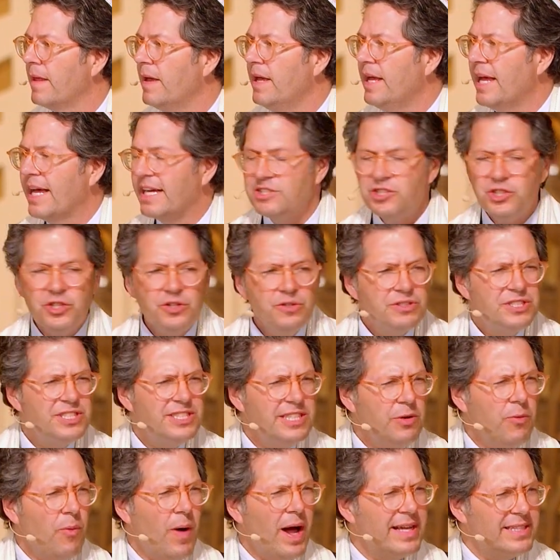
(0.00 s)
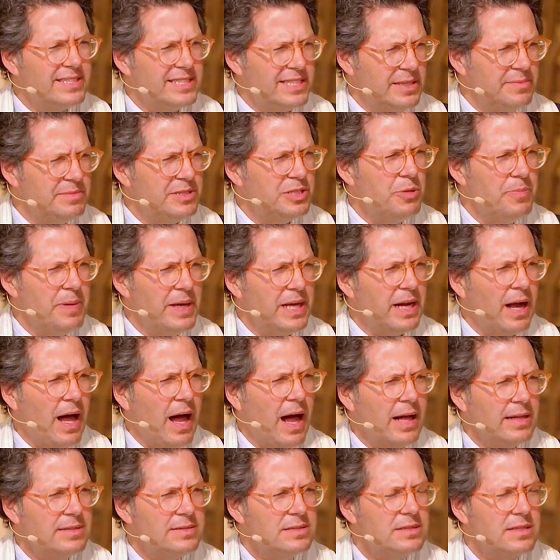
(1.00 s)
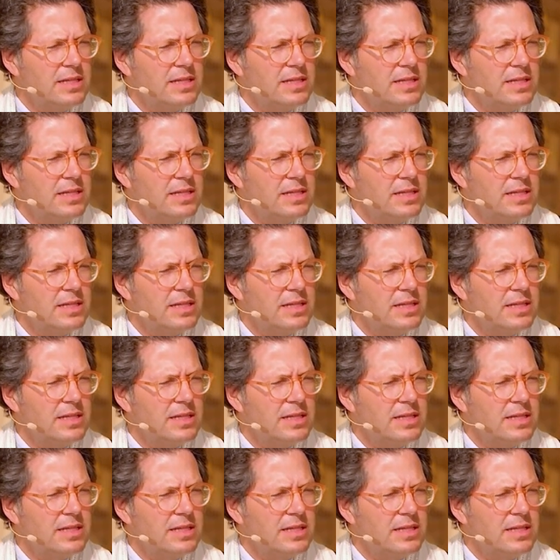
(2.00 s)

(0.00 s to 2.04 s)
And so you see why it seems to be at odds?